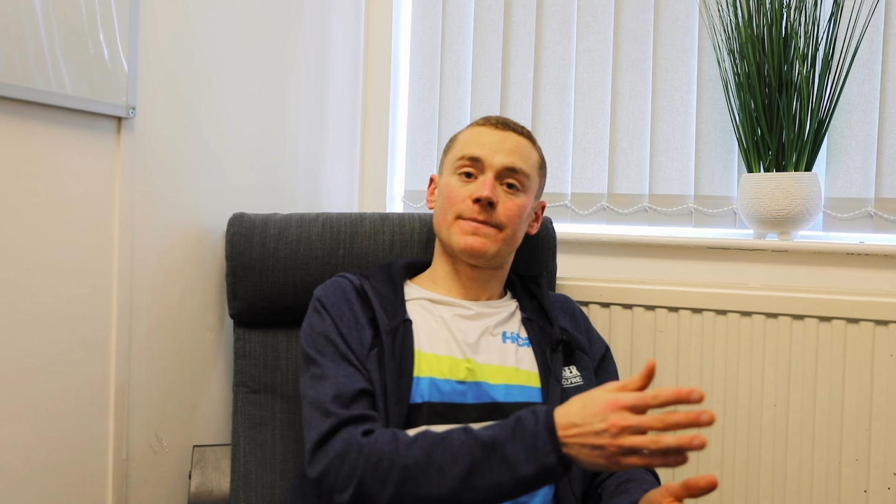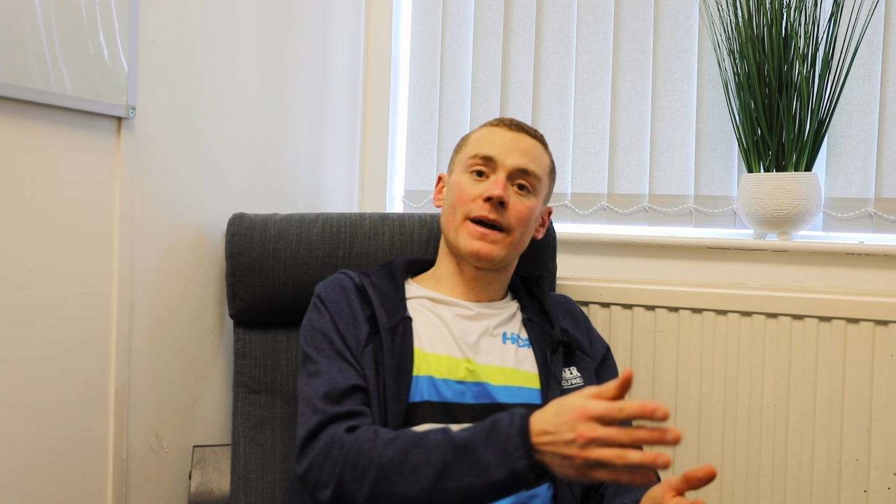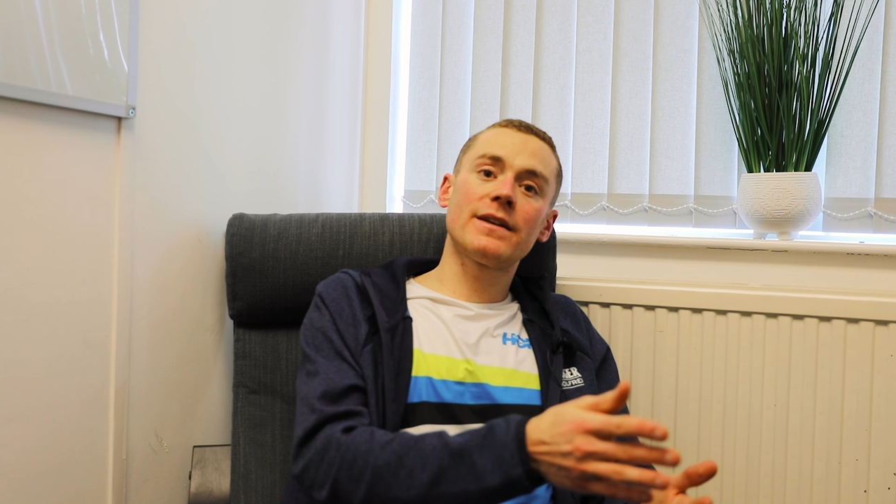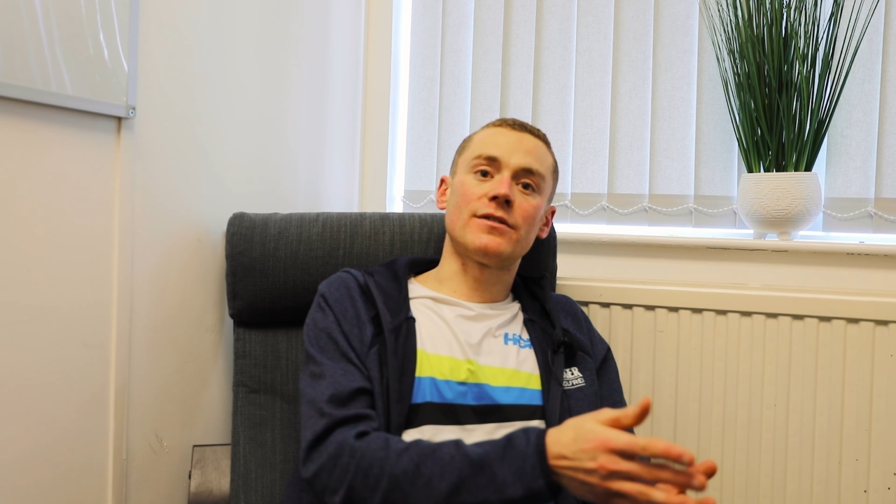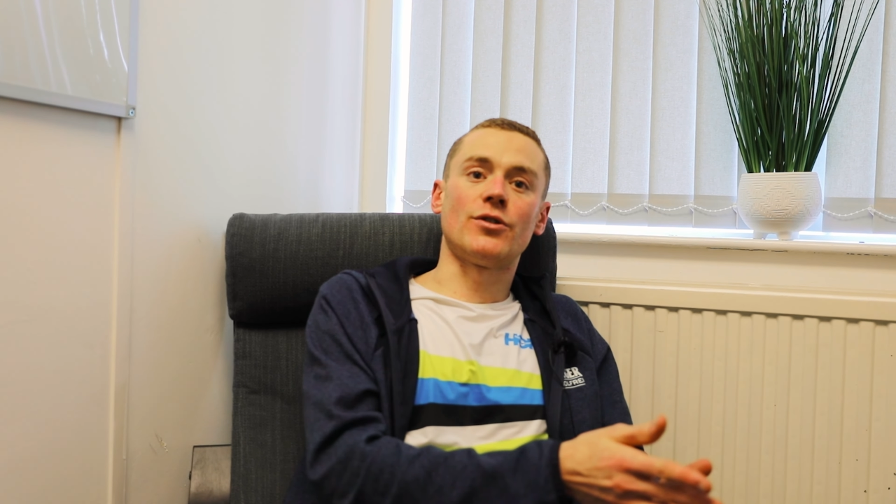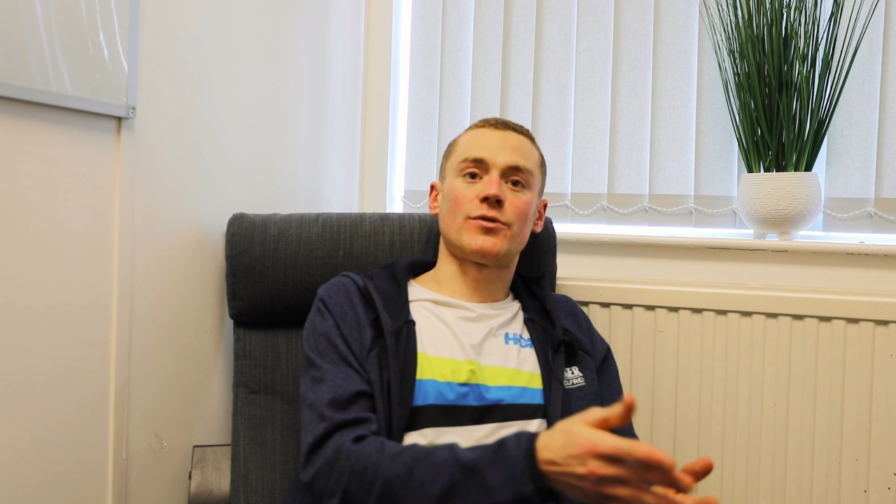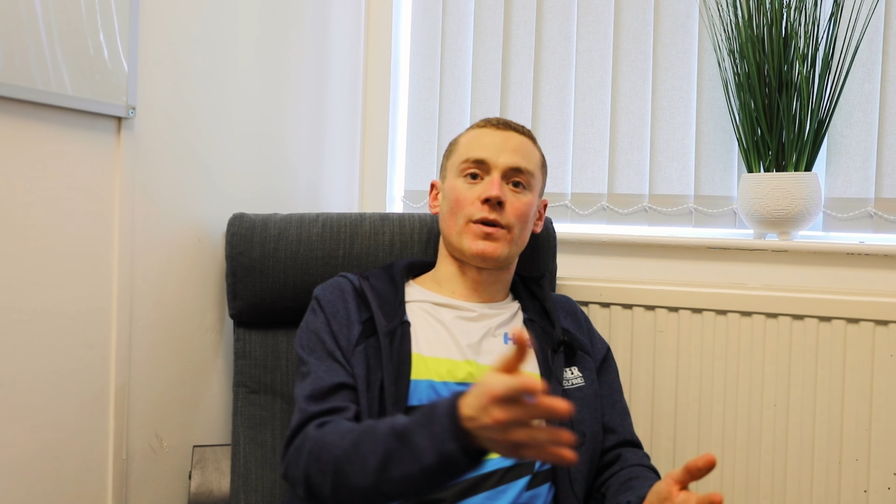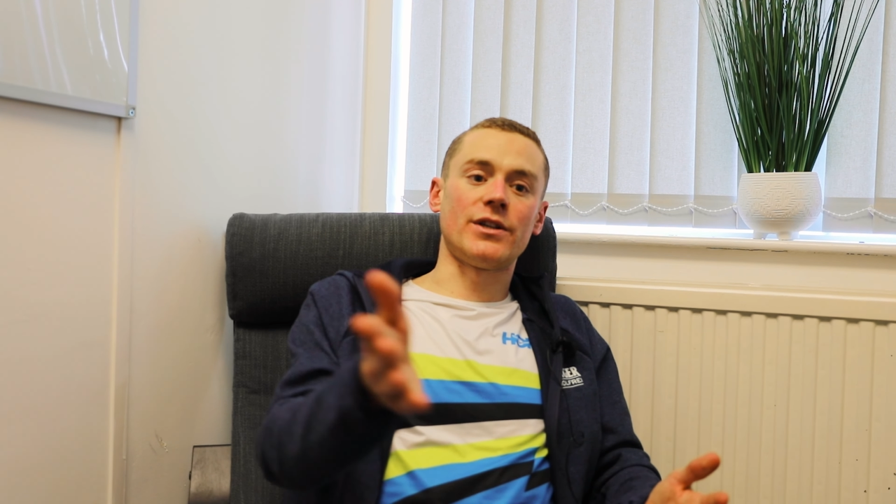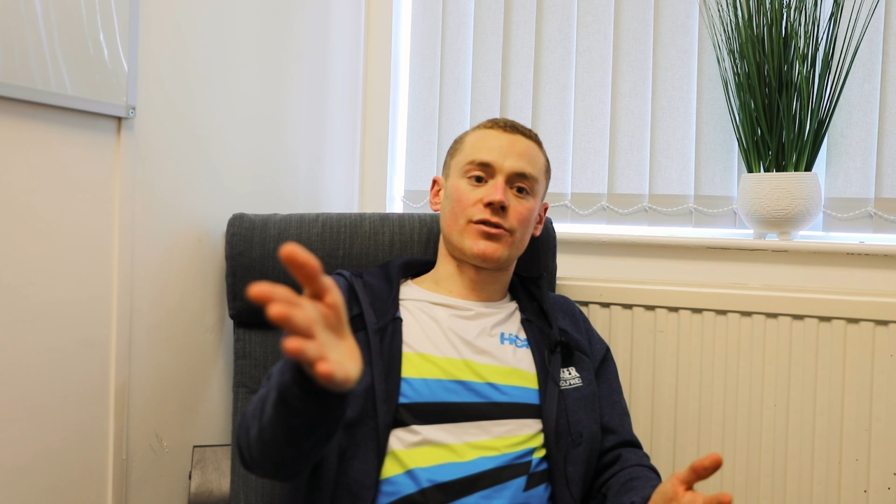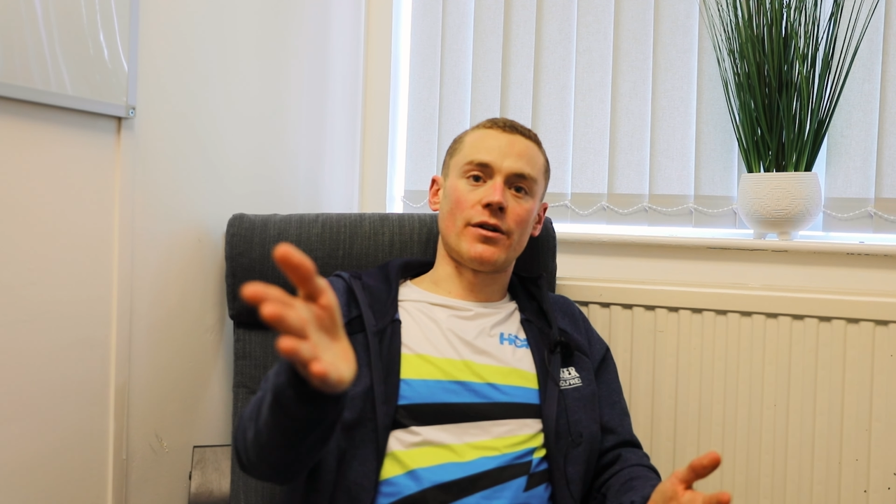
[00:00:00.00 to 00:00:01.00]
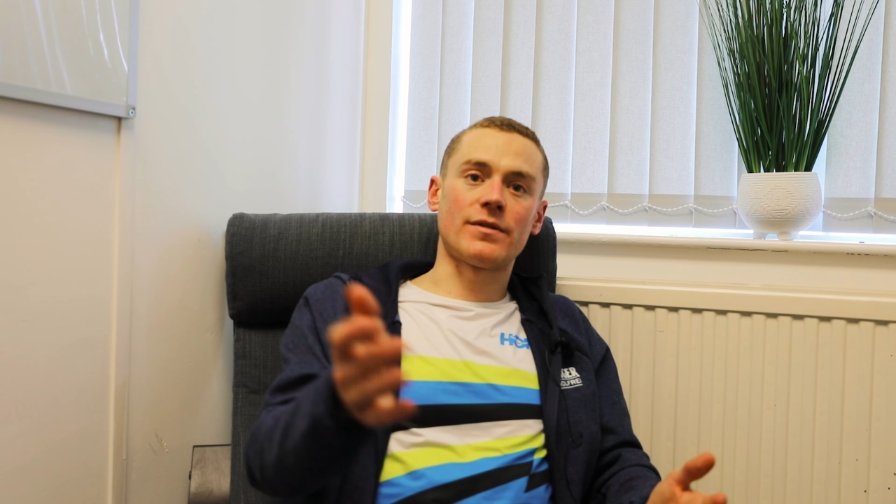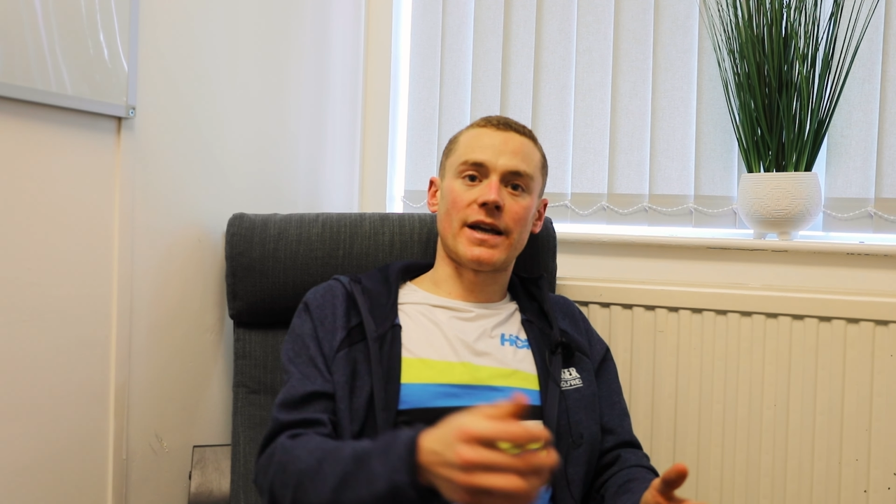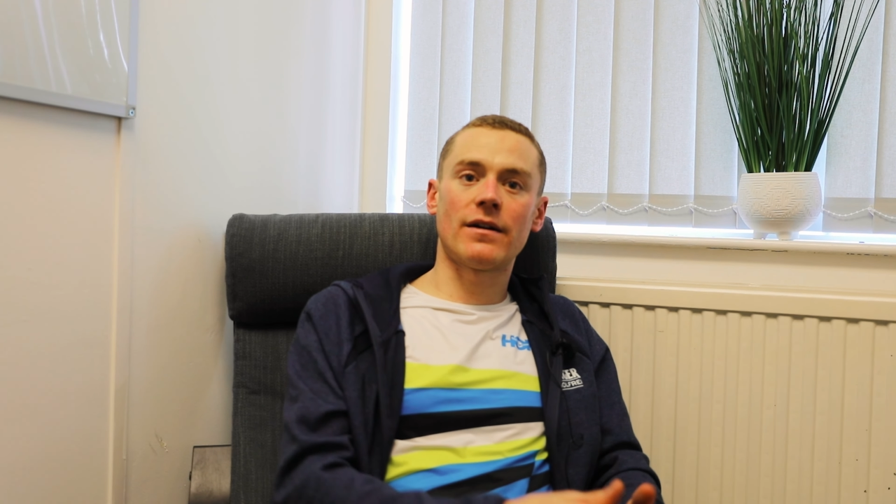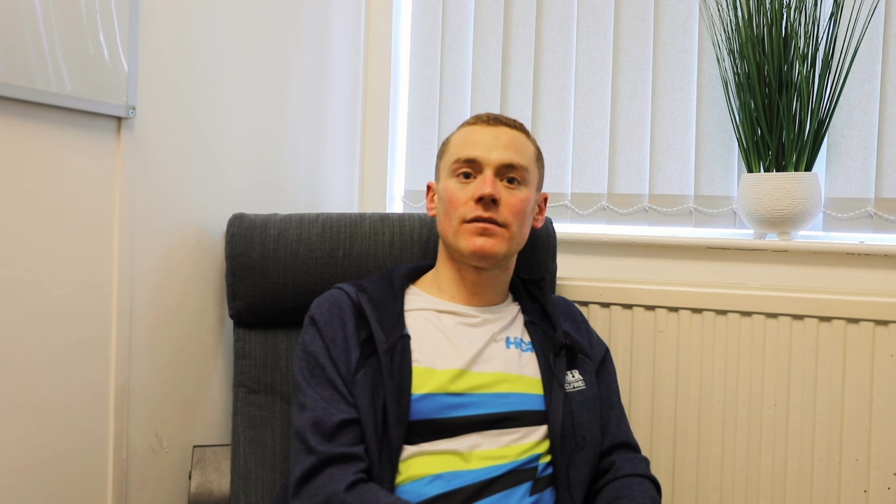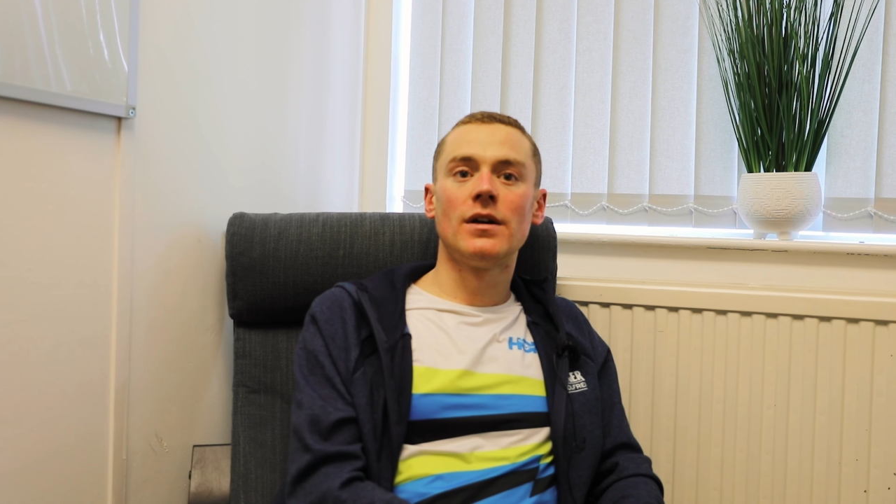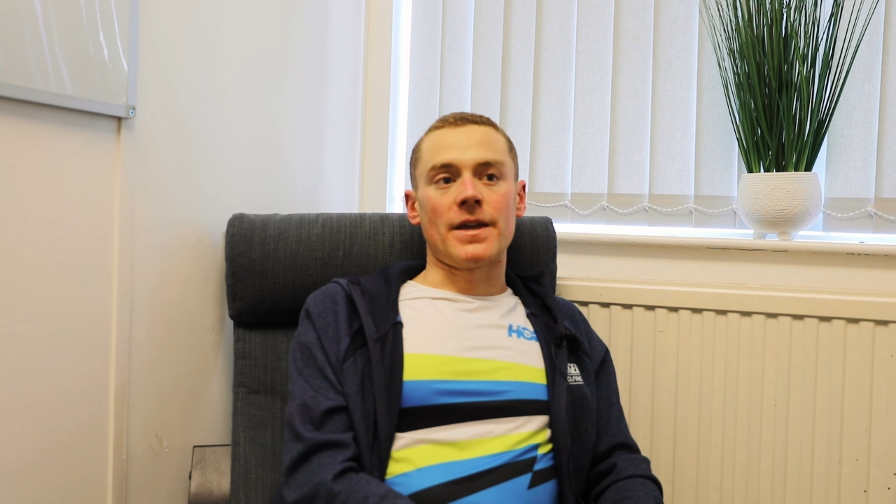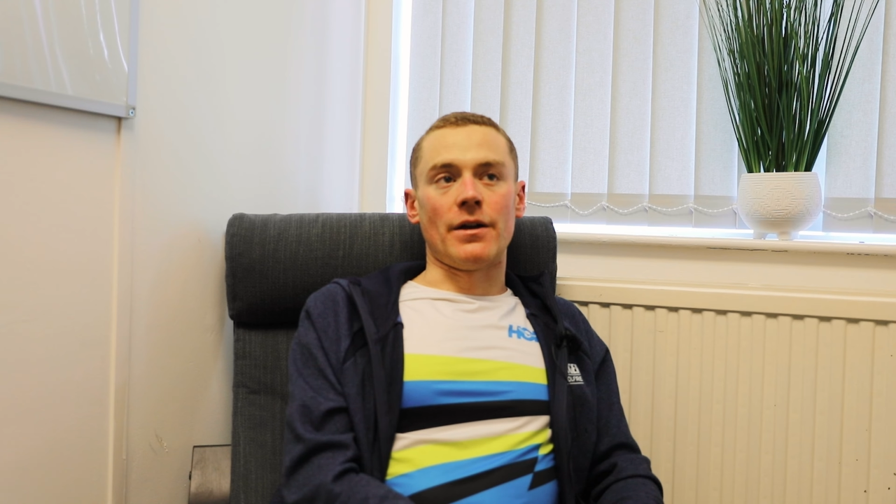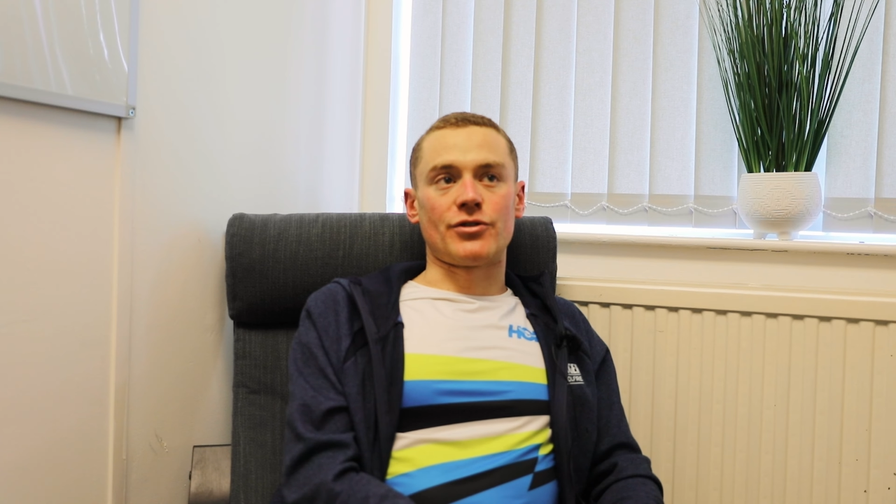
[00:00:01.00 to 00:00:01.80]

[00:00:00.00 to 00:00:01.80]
pace and do 20 strokes out,